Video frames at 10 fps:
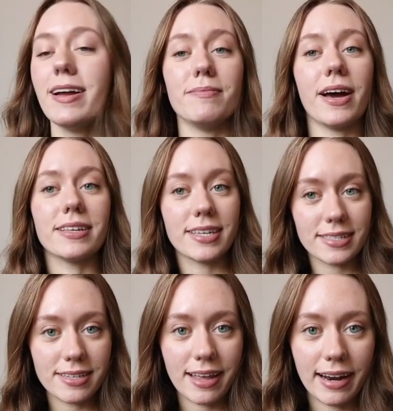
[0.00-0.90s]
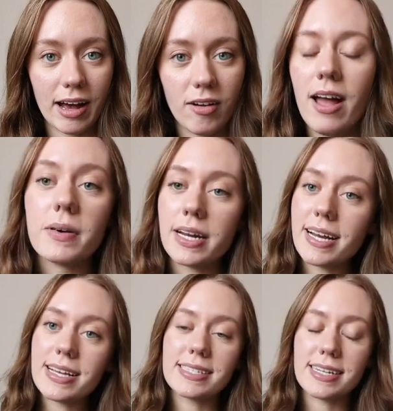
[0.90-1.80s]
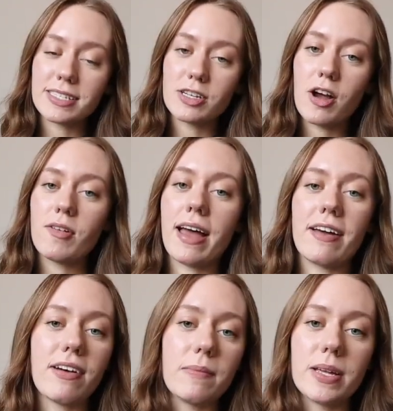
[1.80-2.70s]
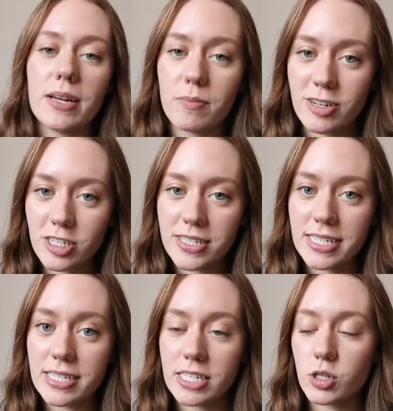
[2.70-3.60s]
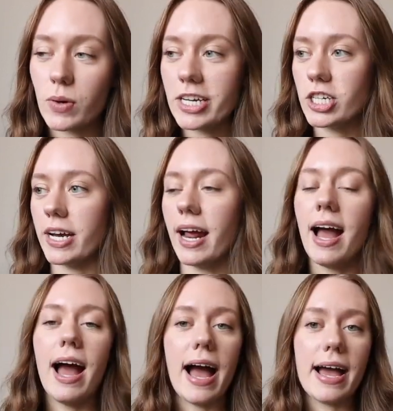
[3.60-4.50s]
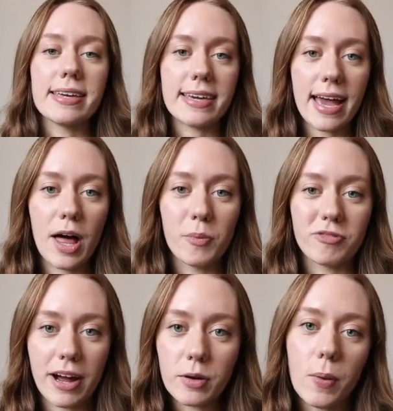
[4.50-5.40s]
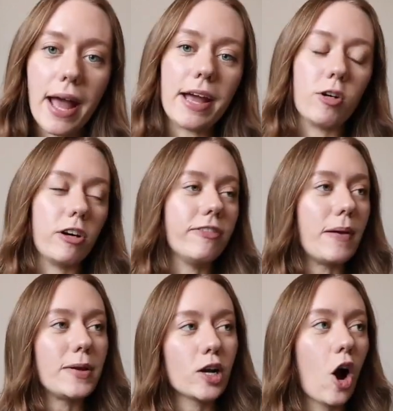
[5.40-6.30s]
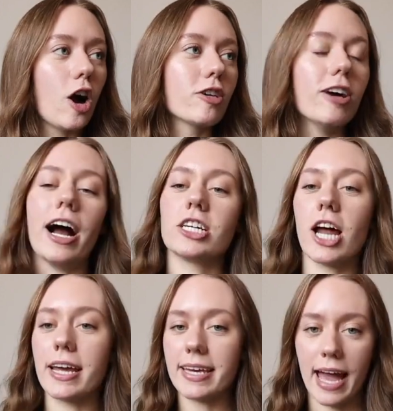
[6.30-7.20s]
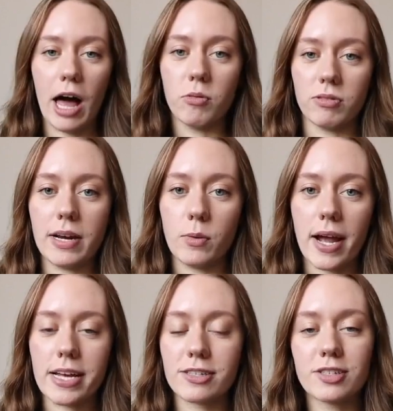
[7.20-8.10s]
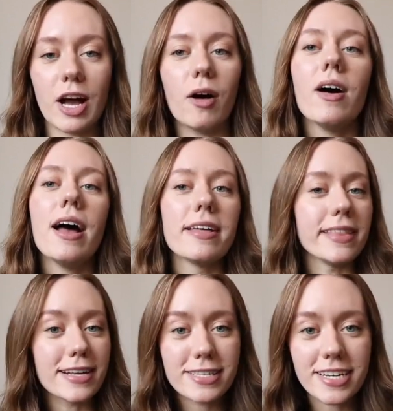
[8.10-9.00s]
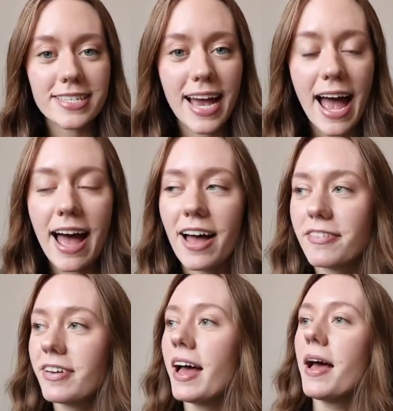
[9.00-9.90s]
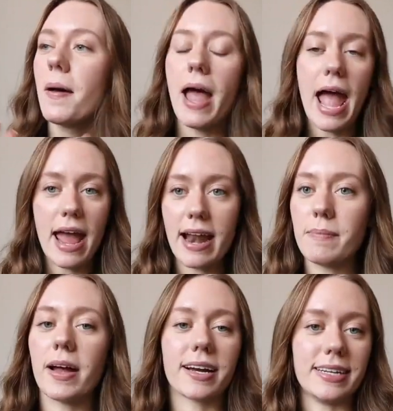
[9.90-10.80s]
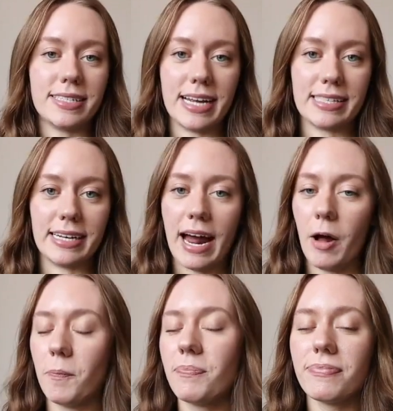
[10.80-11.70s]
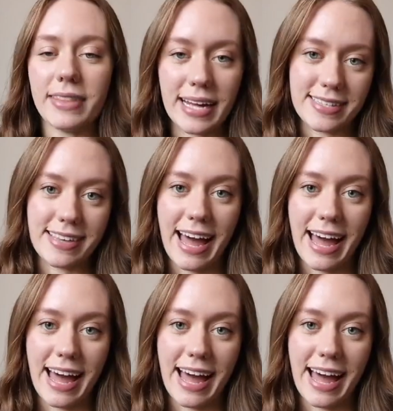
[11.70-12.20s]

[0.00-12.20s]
I am not testing that out, but it is nice to know that if I'm in an emergency situation, I can get help right away, or if I'm in a car crash, I can get help right away. So that's good to have, and I'm not gonna test it out. That's